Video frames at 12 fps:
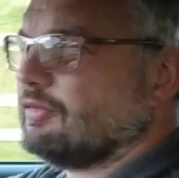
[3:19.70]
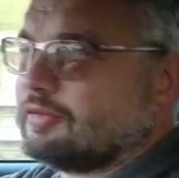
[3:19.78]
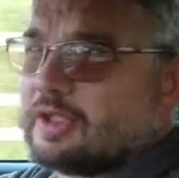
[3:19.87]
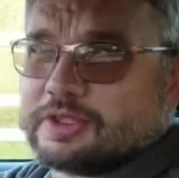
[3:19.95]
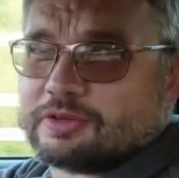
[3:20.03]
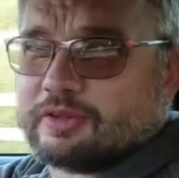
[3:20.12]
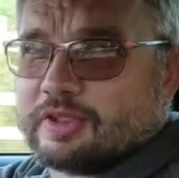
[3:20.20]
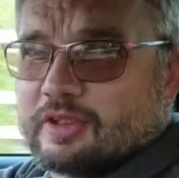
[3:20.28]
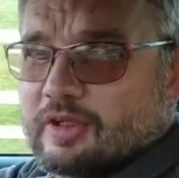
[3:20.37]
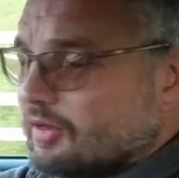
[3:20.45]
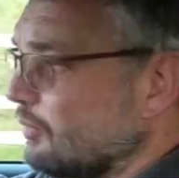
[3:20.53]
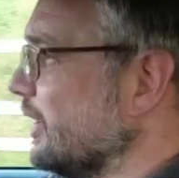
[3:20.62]
fresher in a
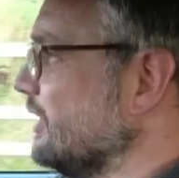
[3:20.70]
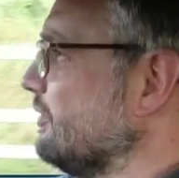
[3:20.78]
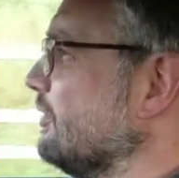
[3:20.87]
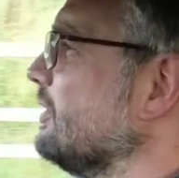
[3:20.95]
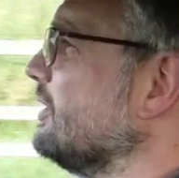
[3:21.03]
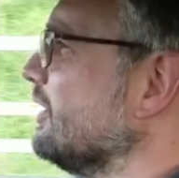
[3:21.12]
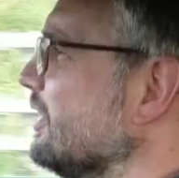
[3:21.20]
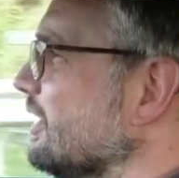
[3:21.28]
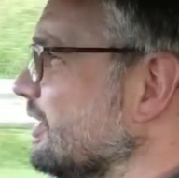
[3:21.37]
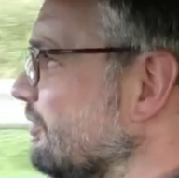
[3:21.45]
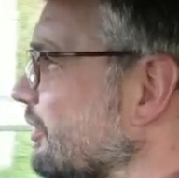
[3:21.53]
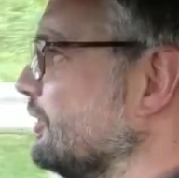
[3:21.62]
lot of ways than
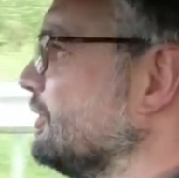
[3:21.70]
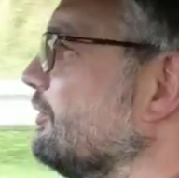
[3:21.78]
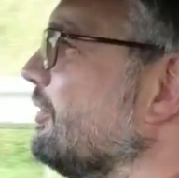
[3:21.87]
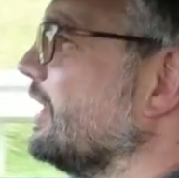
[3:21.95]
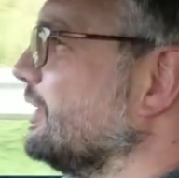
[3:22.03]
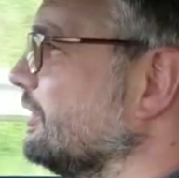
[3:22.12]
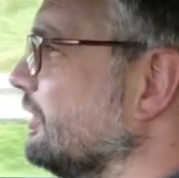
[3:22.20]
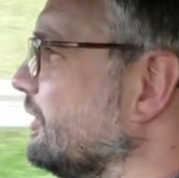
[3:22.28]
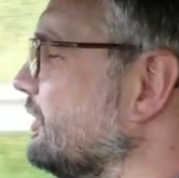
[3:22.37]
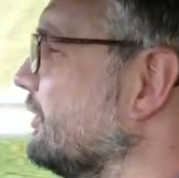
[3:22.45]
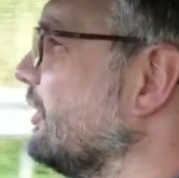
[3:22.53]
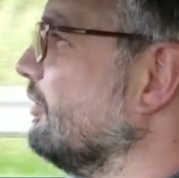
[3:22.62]
the Vauxhall Vectra
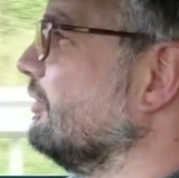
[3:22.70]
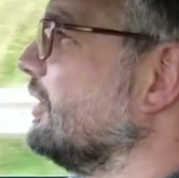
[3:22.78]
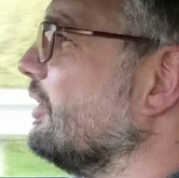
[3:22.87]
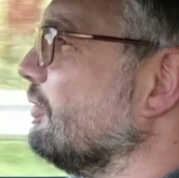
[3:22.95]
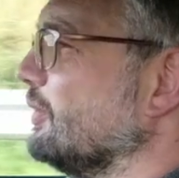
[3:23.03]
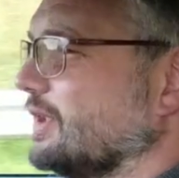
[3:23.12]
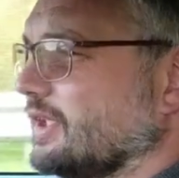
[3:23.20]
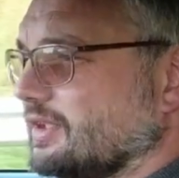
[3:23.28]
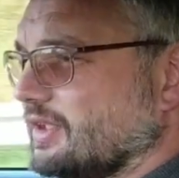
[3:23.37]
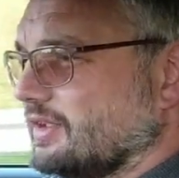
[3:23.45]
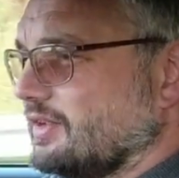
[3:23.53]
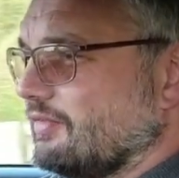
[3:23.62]
I just got rid of, which had
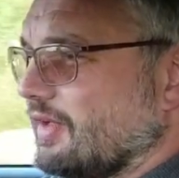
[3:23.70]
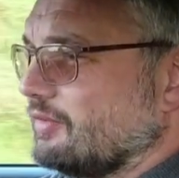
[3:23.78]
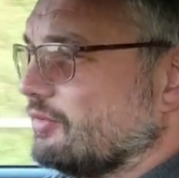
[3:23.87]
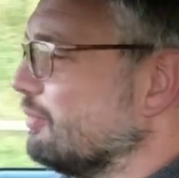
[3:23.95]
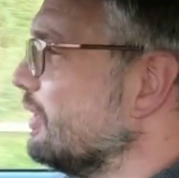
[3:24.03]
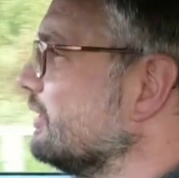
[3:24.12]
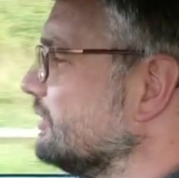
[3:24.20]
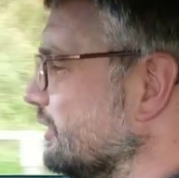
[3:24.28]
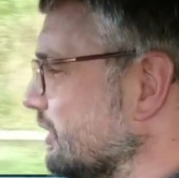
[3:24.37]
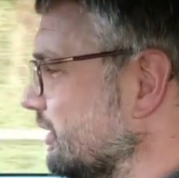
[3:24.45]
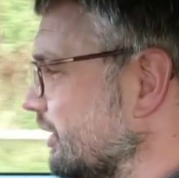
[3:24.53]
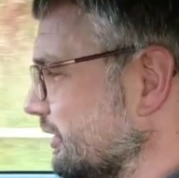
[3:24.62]
60,000 miles
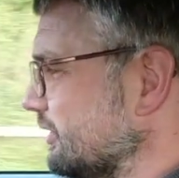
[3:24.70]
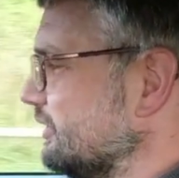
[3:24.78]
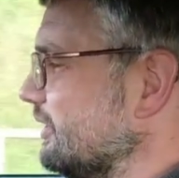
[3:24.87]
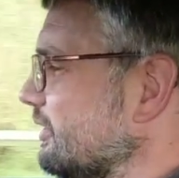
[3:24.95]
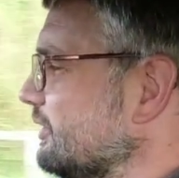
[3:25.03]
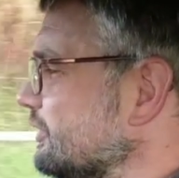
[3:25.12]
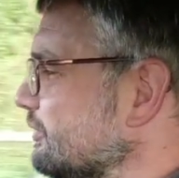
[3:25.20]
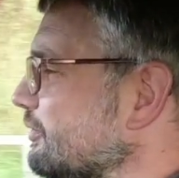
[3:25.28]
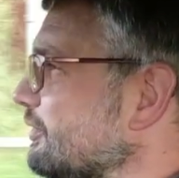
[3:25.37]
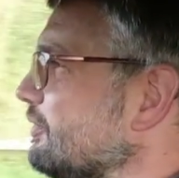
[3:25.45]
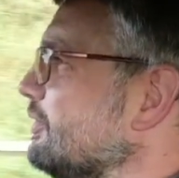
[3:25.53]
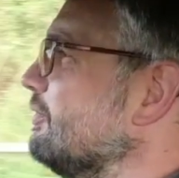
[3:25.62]
on the clock. This has got
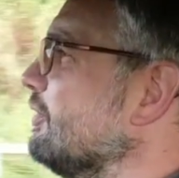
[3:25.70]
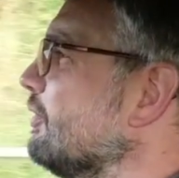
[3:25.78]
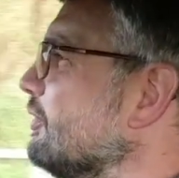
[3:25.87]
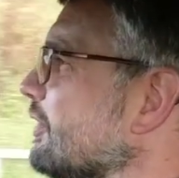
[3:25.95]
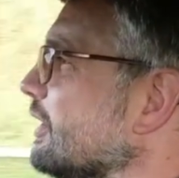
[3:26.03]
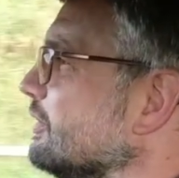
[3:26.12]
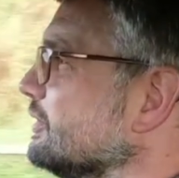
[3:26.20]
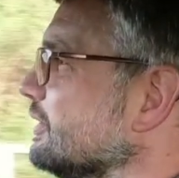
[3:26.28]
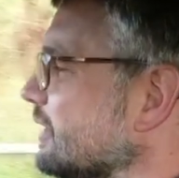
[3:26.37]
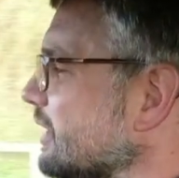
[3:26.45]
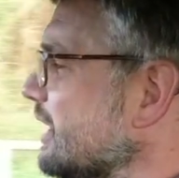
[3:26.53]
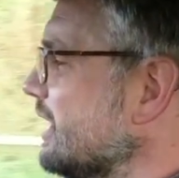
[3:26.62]
154,000.
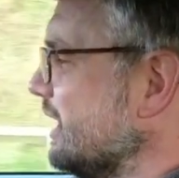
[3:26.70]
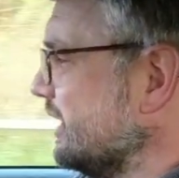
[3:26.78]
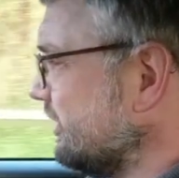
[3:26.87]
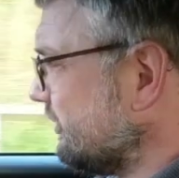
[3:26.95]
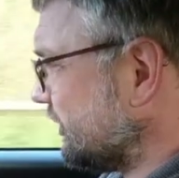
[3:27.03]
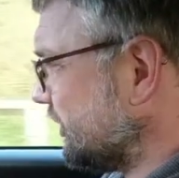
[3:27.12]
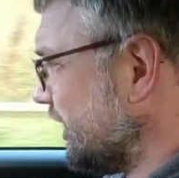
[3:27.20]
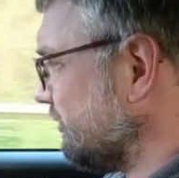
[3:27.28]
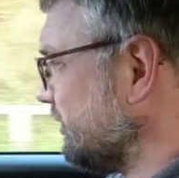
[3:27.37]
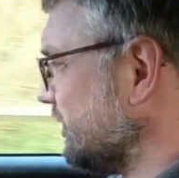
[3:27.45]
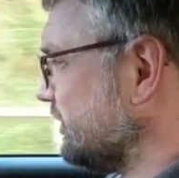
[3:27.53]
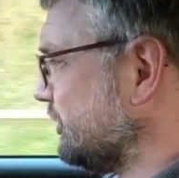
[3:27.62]
It is a
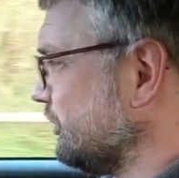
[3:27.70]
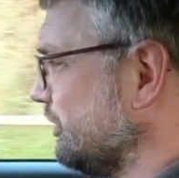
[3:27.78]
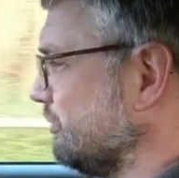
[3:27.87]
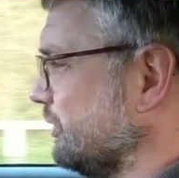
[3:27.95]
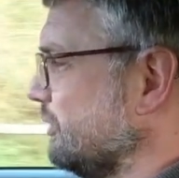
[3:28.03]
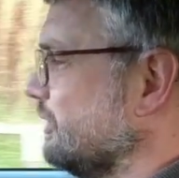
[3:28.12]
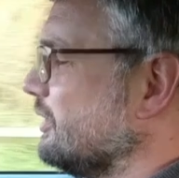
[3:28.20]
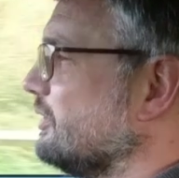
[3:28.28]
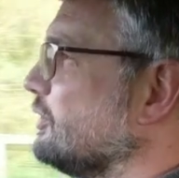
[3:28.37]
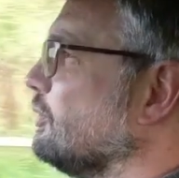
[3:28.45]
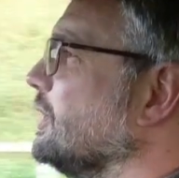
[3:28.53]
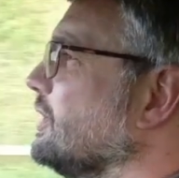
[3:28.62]
shame the trip
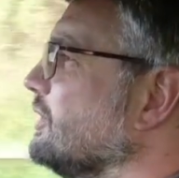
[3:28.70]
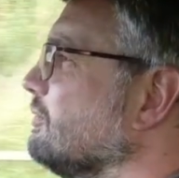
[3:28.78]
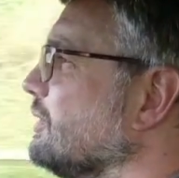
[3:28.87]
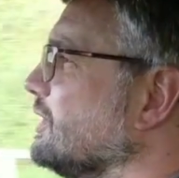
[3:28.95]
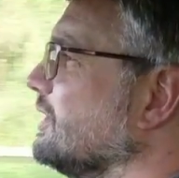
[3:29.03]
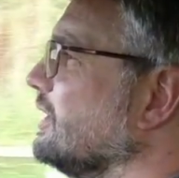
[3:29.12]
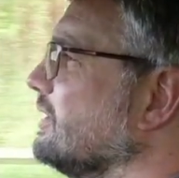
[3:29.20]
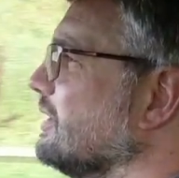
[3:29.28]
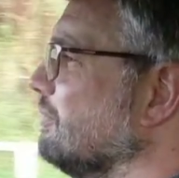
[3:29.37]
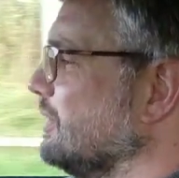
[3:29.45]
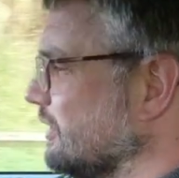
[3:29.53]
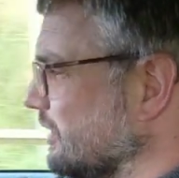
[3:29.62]
switch is missing, because
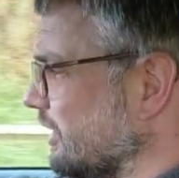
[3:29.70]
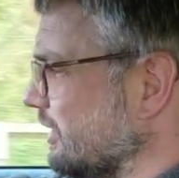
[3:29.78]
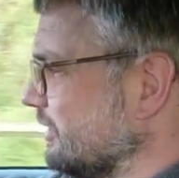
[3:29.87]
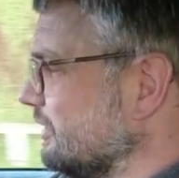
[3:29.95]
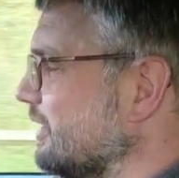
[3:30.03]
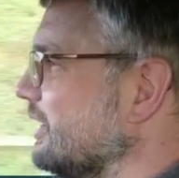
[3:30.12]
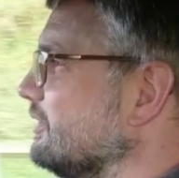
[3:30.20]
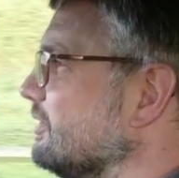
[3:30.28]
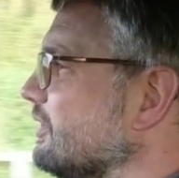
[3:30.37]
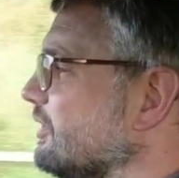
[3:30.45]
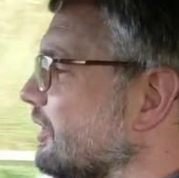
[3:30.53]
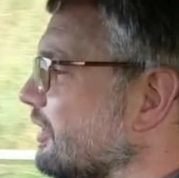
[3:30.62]
that means I can't
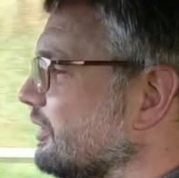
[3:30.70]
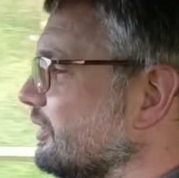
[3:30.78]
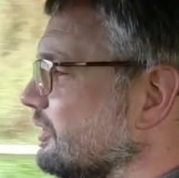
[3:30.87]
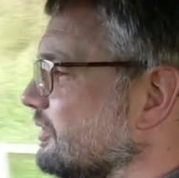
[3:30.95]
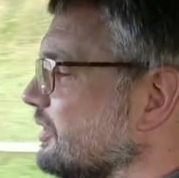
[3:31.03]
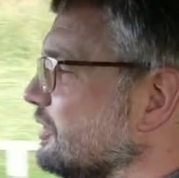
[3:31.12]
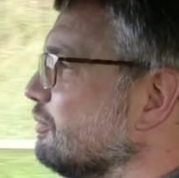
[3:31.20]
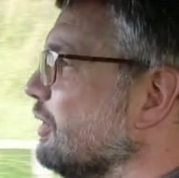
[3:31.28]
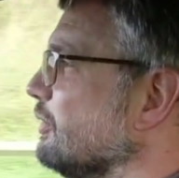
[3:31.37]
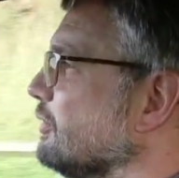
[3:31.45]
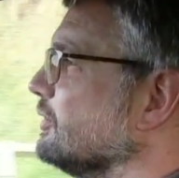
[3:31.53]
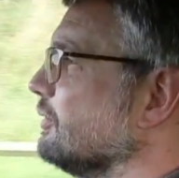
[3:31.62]
enter the diagnostics
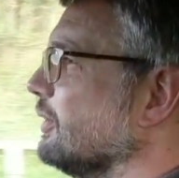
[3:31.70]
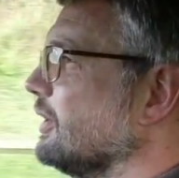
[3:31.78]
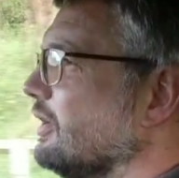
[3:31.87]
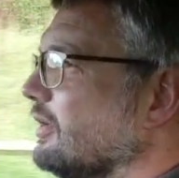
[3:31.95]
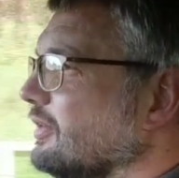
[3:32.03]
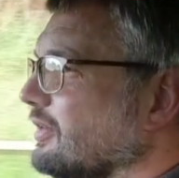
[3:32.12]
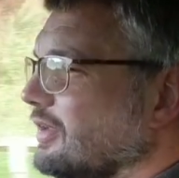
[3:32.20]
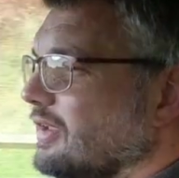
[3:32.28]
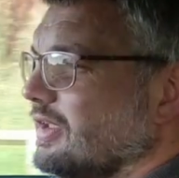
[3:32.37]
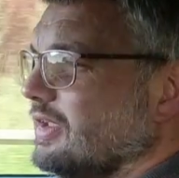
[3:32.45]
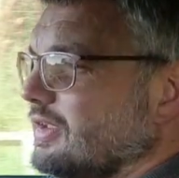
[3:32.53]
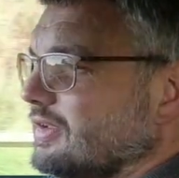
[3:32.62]
mode, so I can't
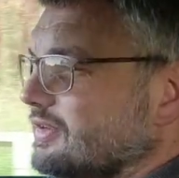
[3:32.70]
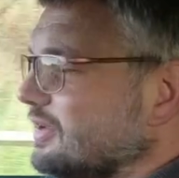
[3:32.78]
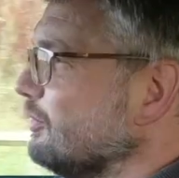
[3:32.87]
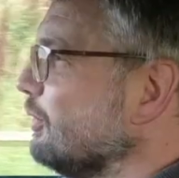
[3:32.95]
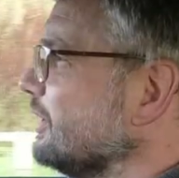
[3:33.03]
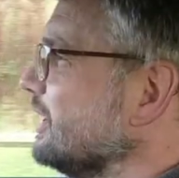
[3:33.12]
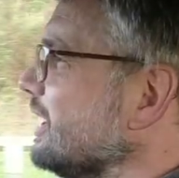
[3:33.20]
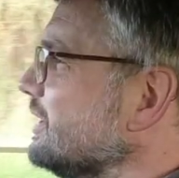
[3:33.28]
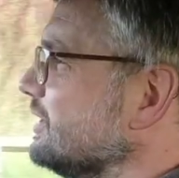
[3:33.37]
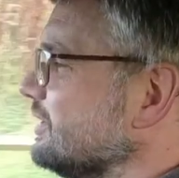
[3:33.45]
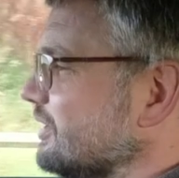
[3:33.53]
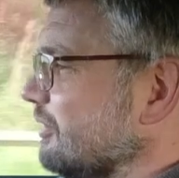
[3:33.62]
see what the
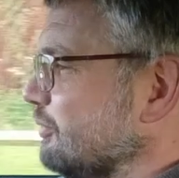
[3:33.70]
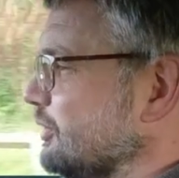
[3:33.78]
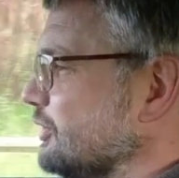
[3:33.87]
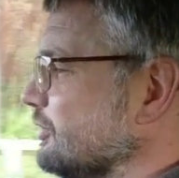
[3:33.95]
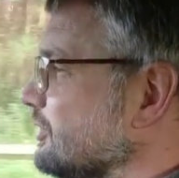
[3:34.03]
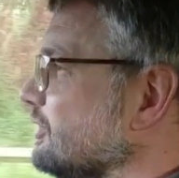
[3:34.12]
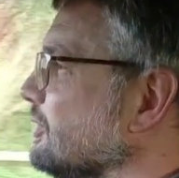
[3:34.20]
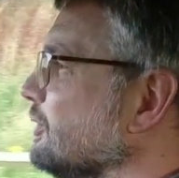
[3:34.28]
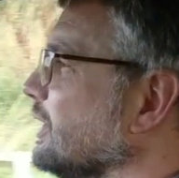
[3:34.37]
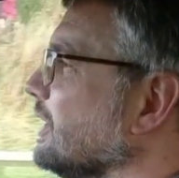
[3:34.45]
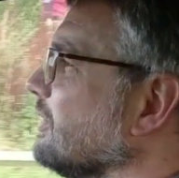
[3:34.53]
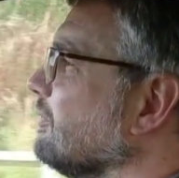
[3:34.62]
engine temperature is
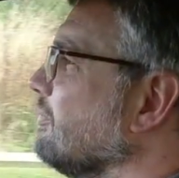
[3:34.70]
doing.